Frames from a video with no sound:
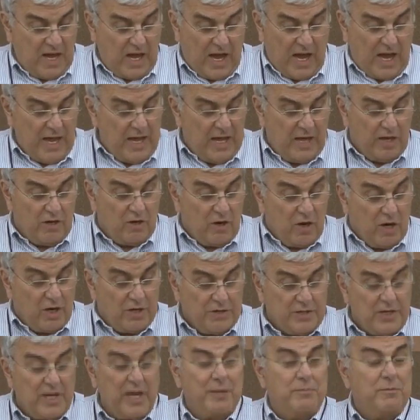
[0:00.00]
I had a
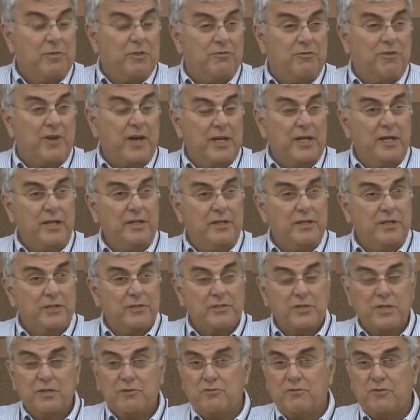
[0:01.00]
hard time defining
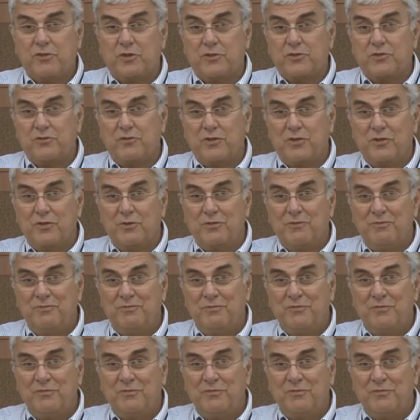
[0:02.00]
this at First Fruit.